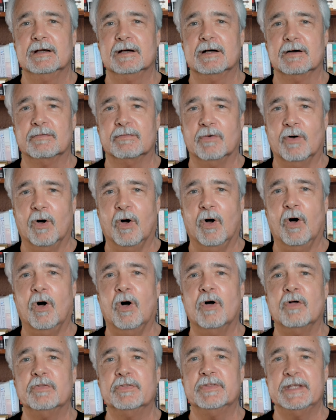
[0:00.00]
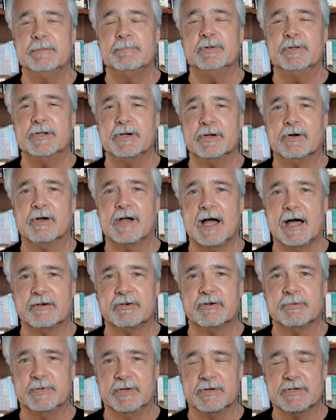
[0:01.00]
of all the political
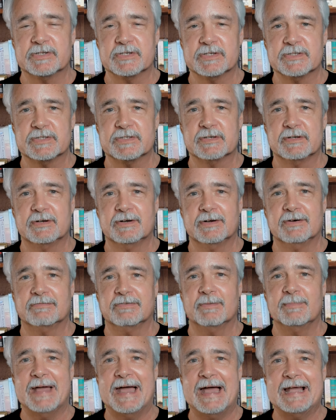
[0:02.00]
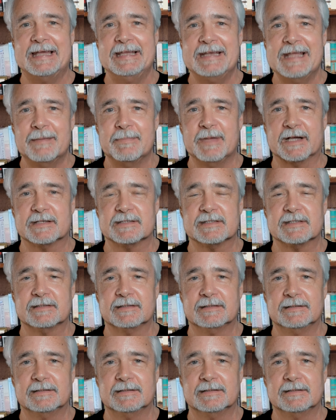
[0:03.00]
contributions from academics.